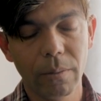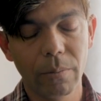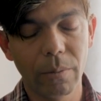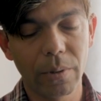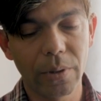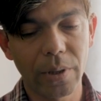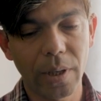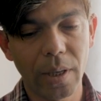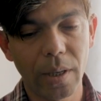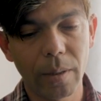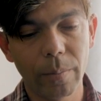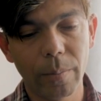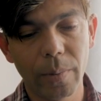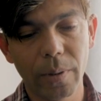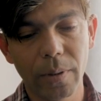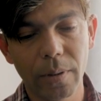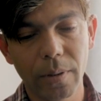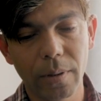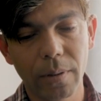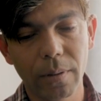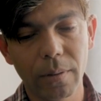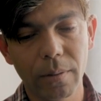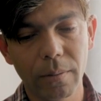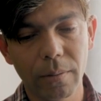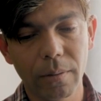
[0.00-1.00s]
what
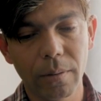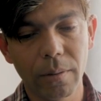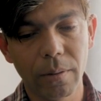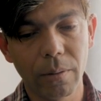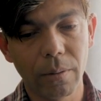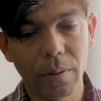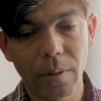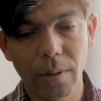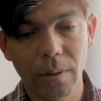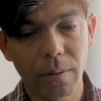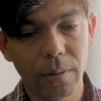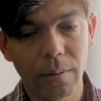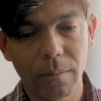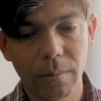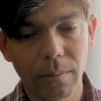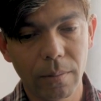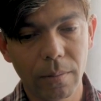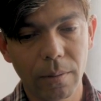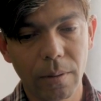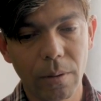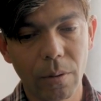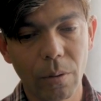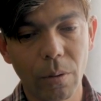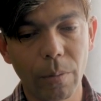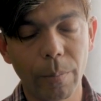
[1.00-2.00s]
happened in your
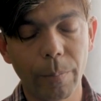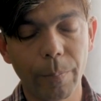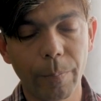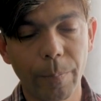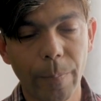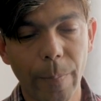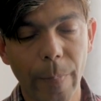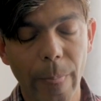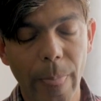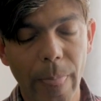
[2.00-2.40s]
home.